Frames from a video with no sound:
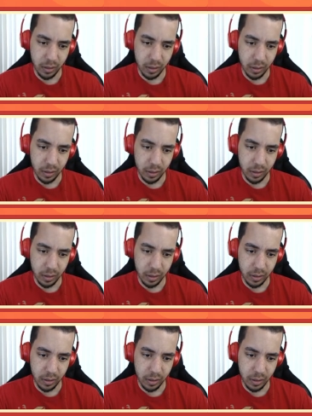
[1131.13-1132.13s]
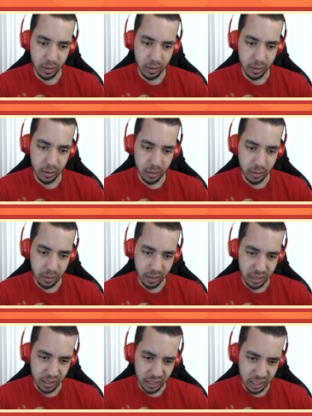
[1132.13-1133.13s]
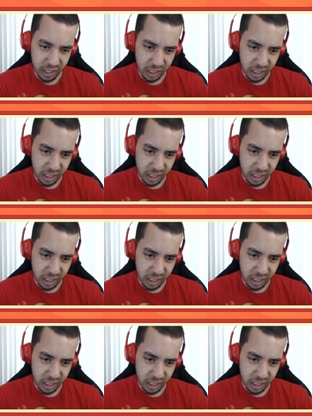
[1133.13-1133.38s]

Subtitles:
Nothing is said.